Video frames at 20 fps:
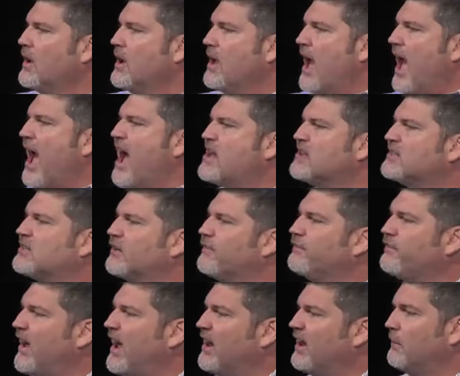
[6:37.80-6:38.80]
has
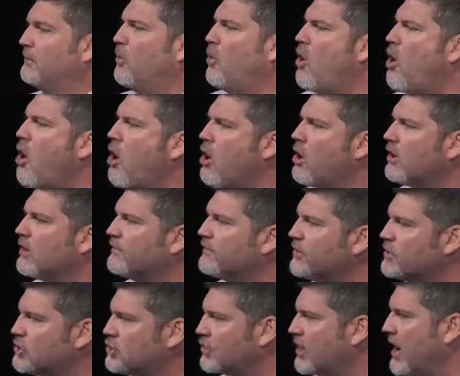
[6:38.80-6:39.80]
available all of the
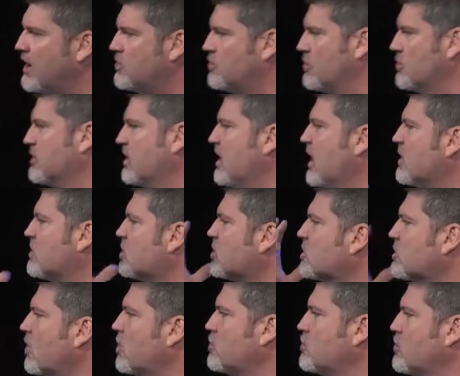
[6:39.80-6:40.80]
treasures, the
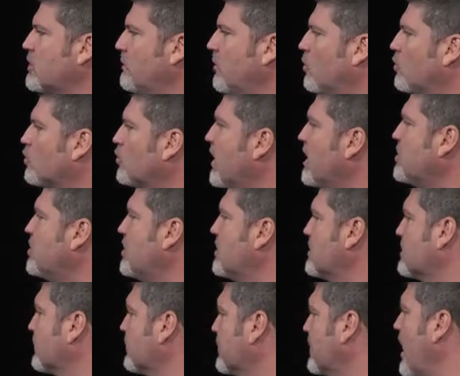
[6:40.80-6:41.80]
unsearchable
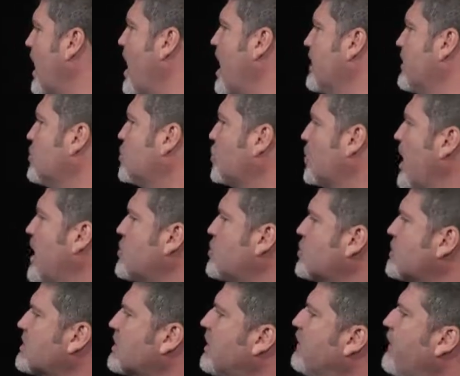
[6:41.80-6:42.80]
riches of God and
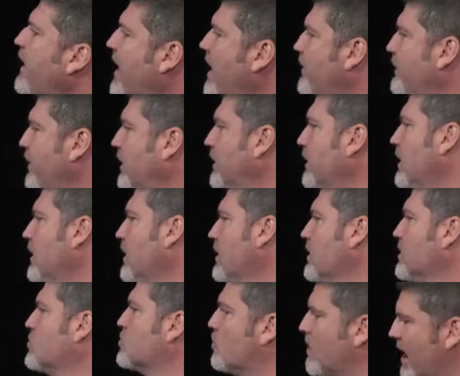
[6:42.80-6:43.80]
treasures of heaven
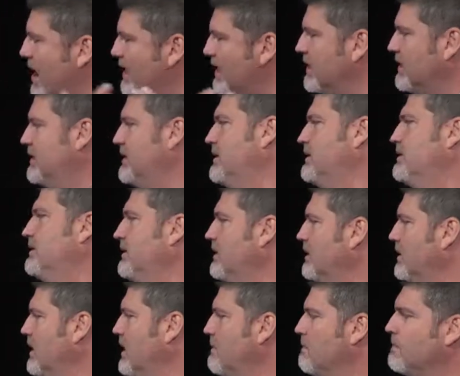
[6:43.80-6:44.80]
granted to
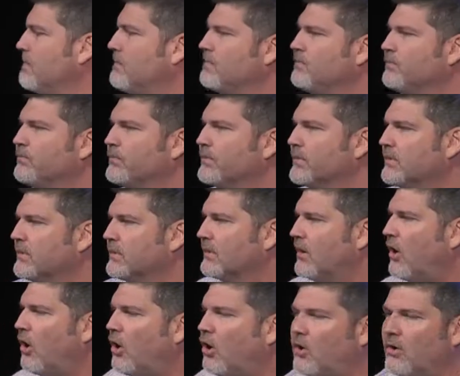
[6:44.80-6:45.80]
them
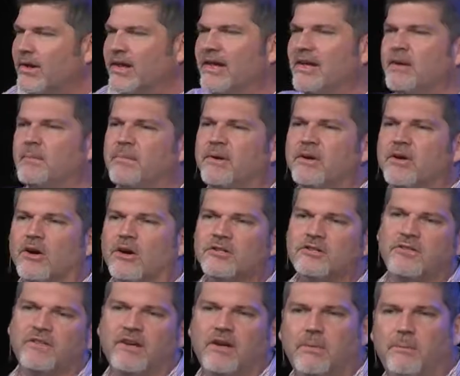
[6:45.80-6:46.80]
all in and because
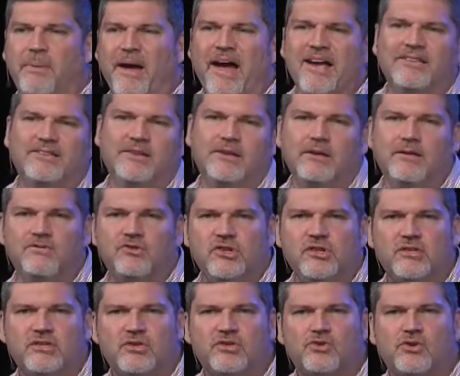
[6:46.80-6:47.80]
of the capacity of
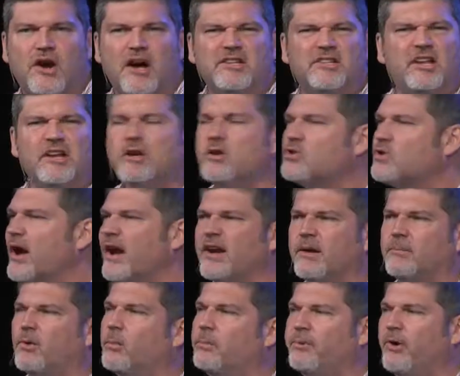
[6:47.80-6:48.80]
Jesus Christ. An
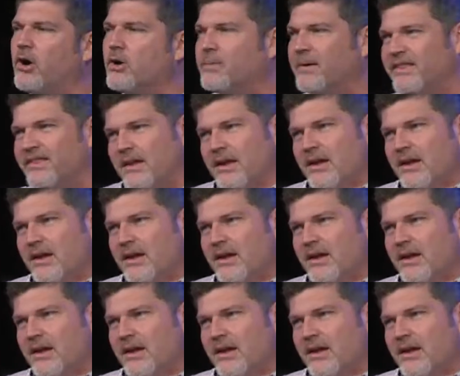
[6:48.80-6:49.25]
incredible book, but